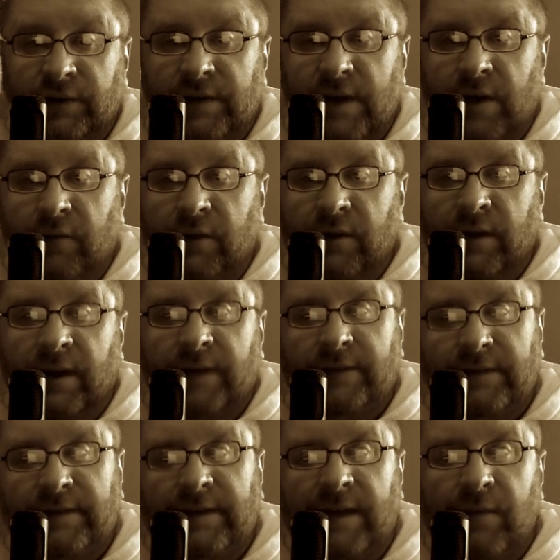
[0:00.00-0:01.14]
now realized,
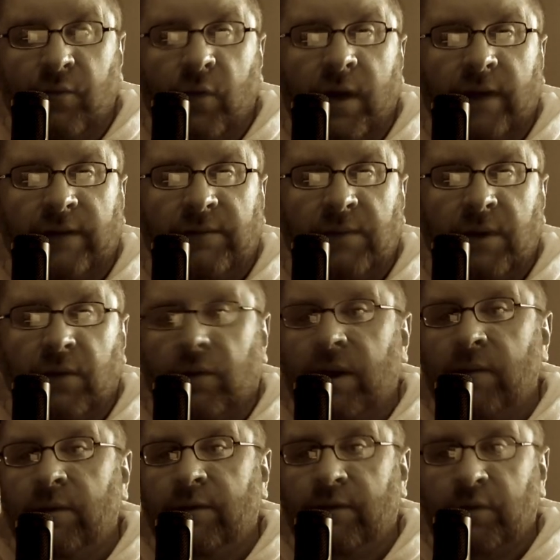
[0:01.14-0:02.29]
the same way it smelled
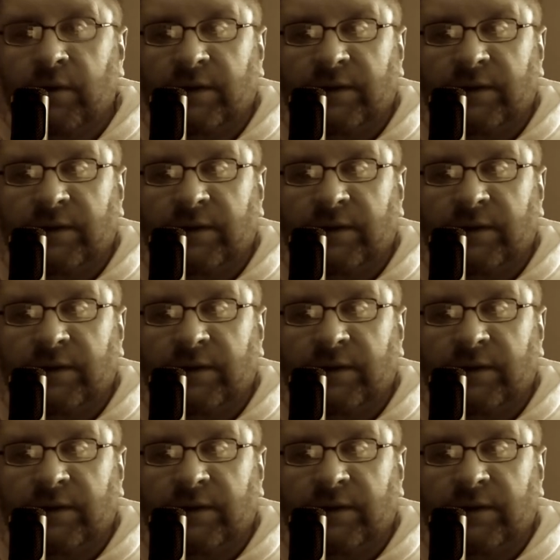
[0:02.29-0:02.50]
right before it